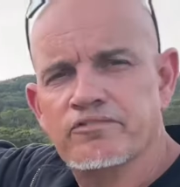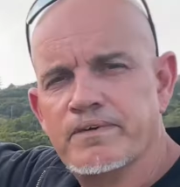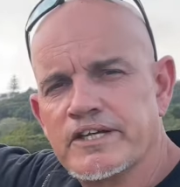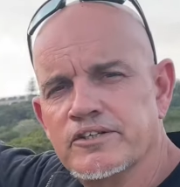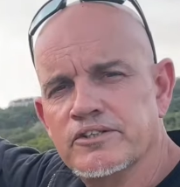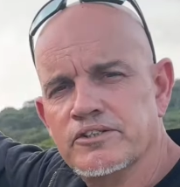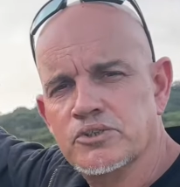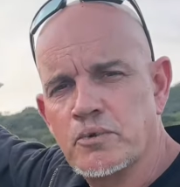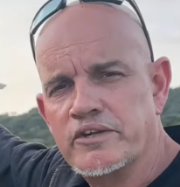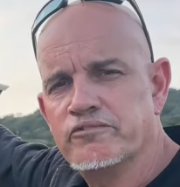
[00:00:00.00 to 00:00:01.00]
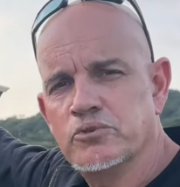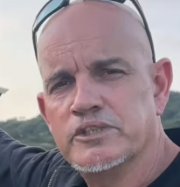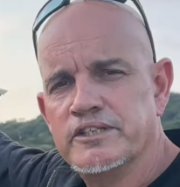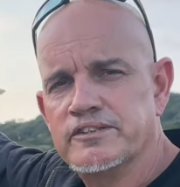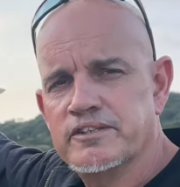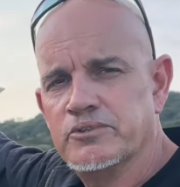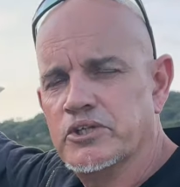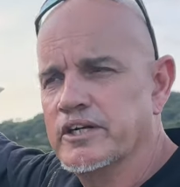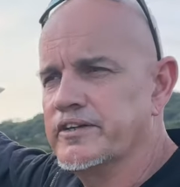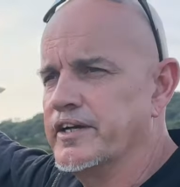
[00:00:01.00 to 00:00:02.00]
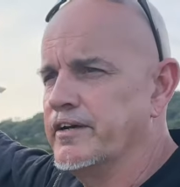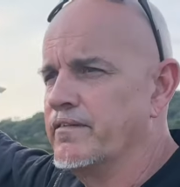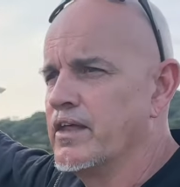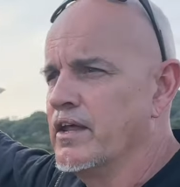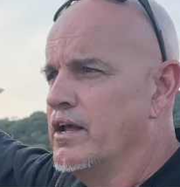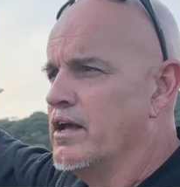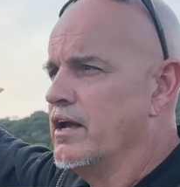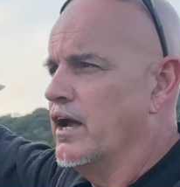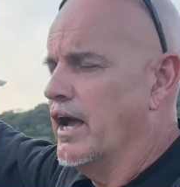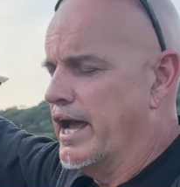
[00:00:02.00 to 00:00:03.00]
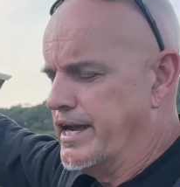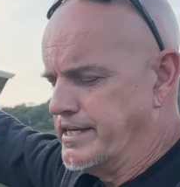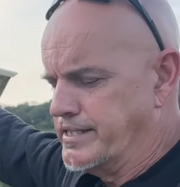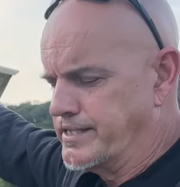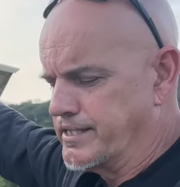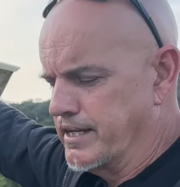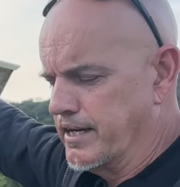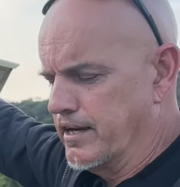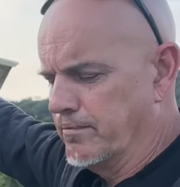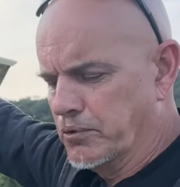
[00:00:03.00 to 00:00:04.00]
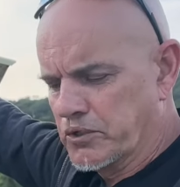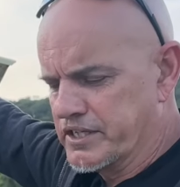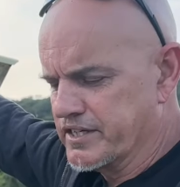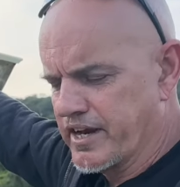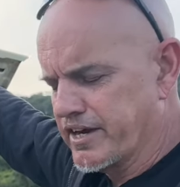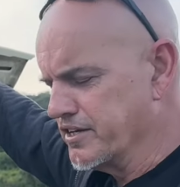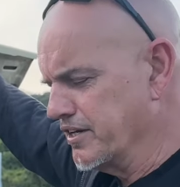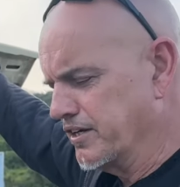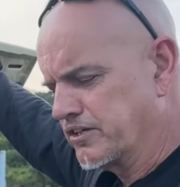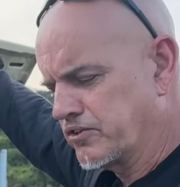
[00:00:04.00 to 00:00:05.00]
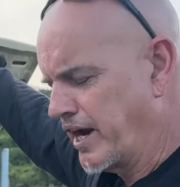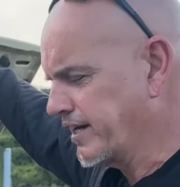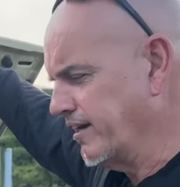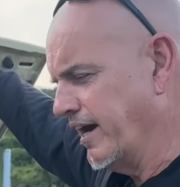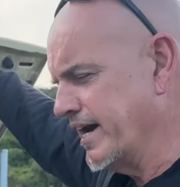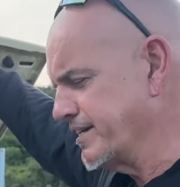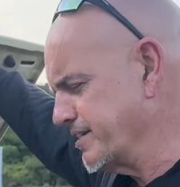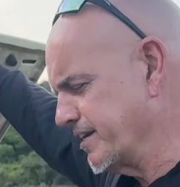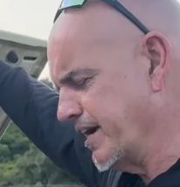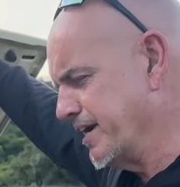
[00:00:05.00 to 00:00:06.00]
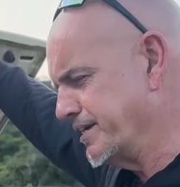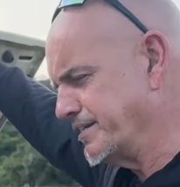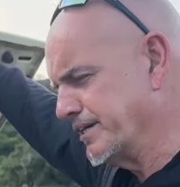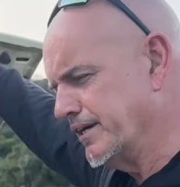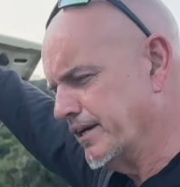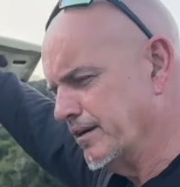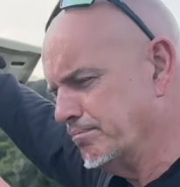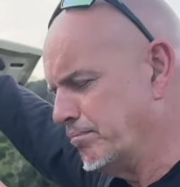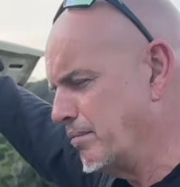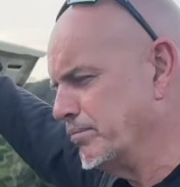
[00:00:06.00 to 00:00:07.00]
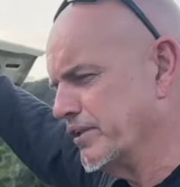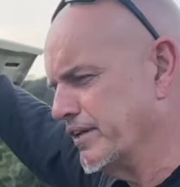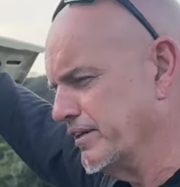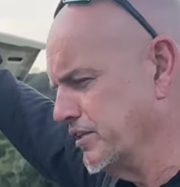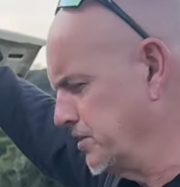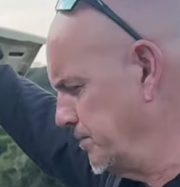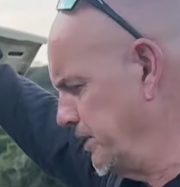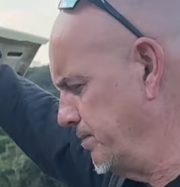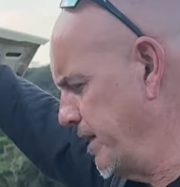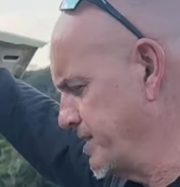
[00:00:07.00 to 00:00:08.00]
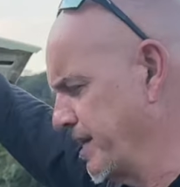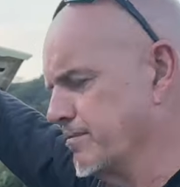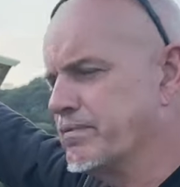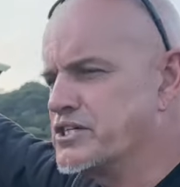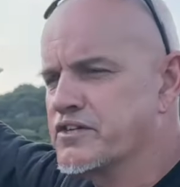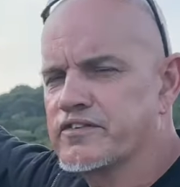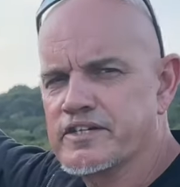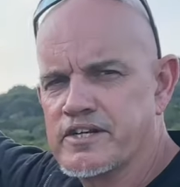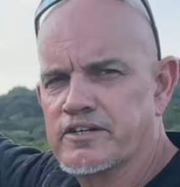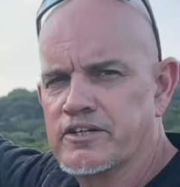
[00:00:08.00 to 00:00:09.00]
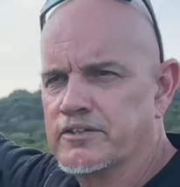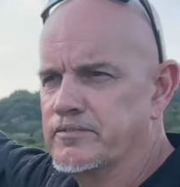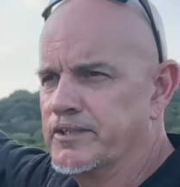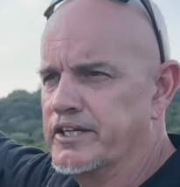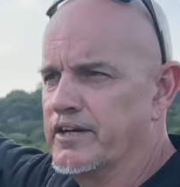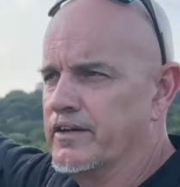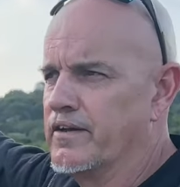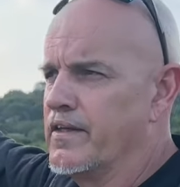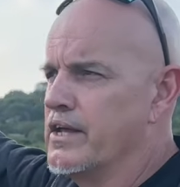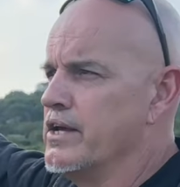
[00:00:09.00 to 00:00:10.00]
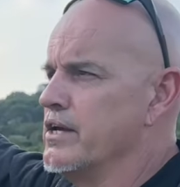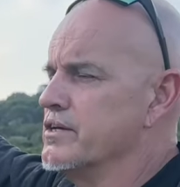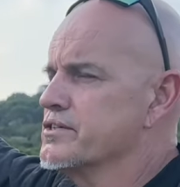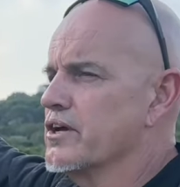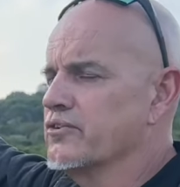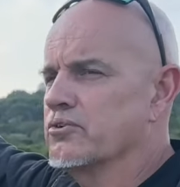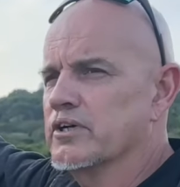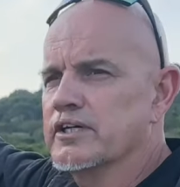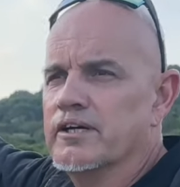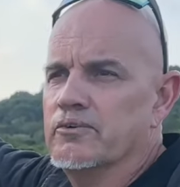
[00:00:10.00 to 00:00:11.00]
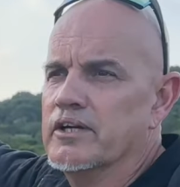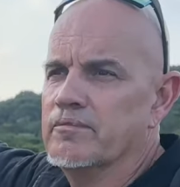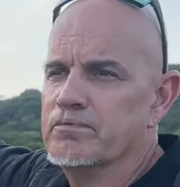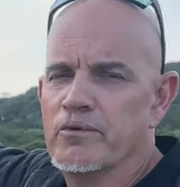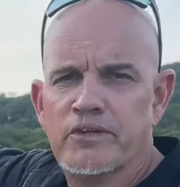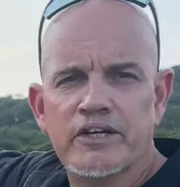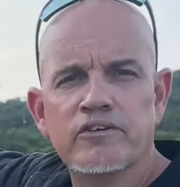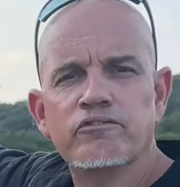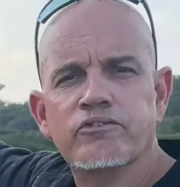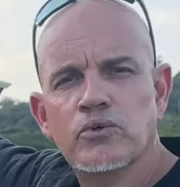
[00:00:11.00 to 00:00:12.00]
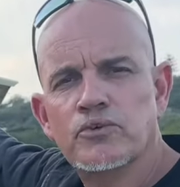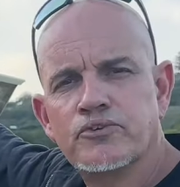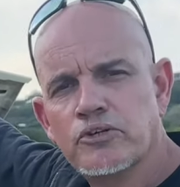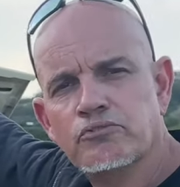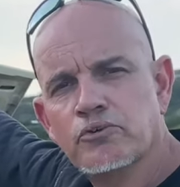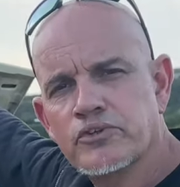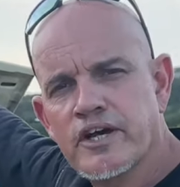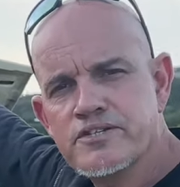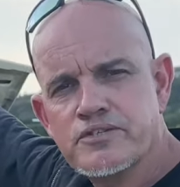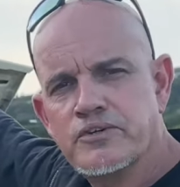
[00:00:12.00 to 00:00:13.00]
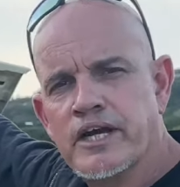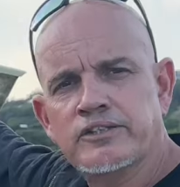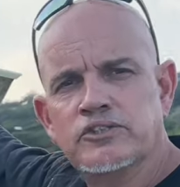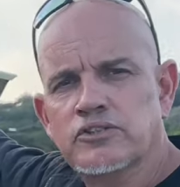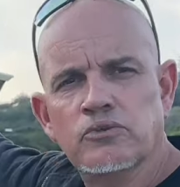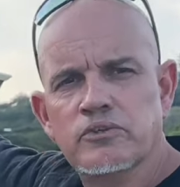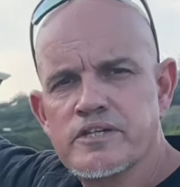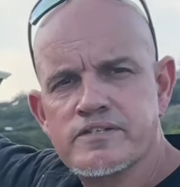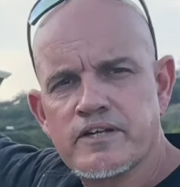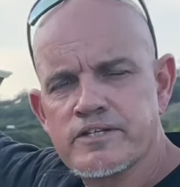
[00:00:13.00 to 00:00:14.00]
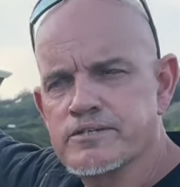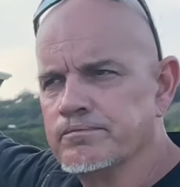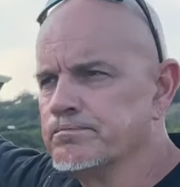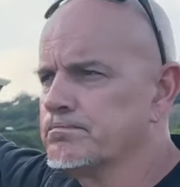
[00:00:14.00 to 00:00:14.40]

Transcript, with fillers: Golf back in twenty fourteen, somewhere around there. And uh, I bought it. It had a cracked light, it had a bumper that needed to be replaced, it had a bunch of things that needed to be done. So I thought, okay, well, I'm probably in for three or four thousand rand to do all these things.